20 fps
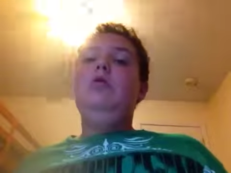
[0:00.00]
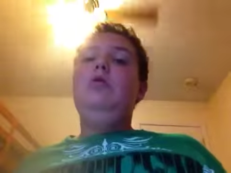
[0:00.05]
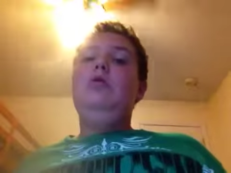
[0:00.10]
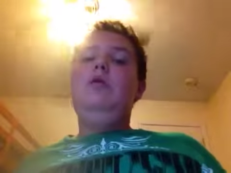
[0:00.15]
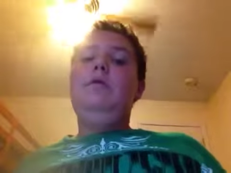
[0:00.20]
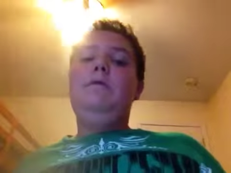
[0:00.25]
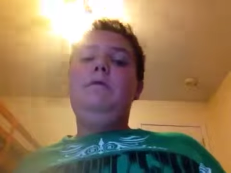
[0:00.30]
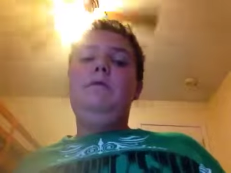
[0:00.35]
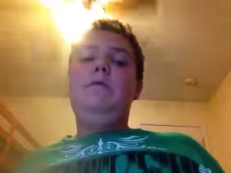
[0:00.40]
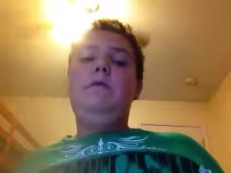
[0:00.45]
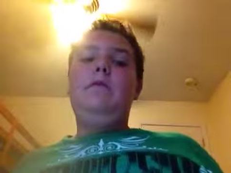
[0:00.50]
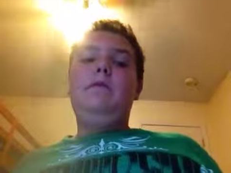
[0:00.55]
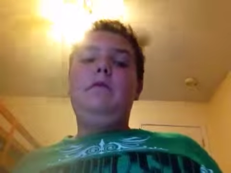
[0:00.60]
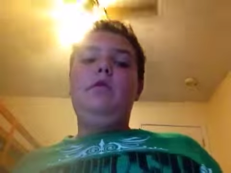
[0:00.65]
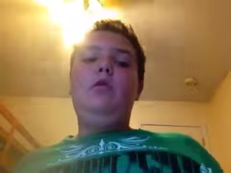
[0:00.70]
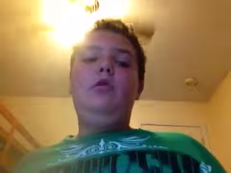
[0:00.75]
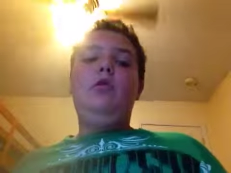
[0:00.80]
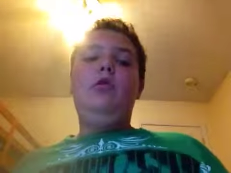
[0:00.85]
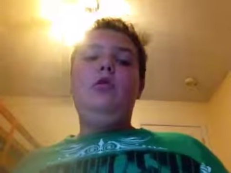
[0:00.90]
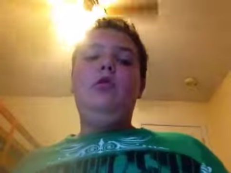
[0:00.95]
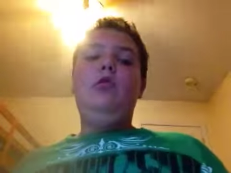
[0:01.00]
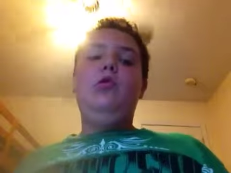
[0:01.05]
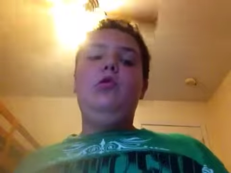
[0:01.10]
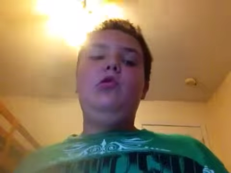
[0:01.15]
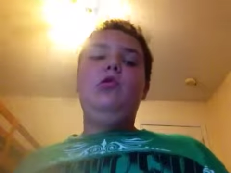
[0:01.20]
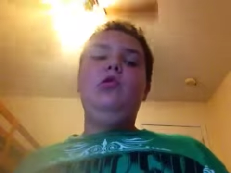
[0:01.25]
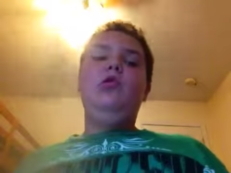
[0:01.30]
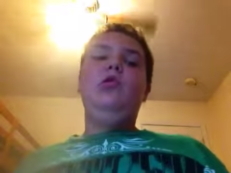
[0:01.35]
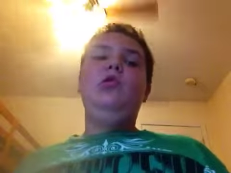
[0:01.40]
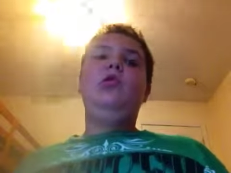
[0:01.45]

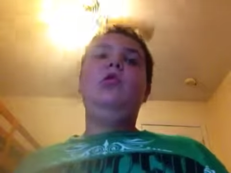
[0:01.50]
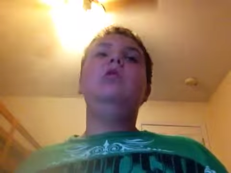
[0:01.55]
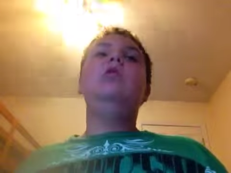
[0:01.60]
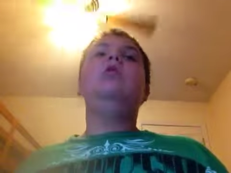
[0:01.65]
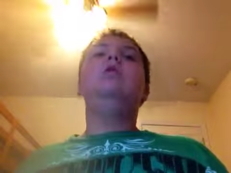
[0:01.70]
(silence)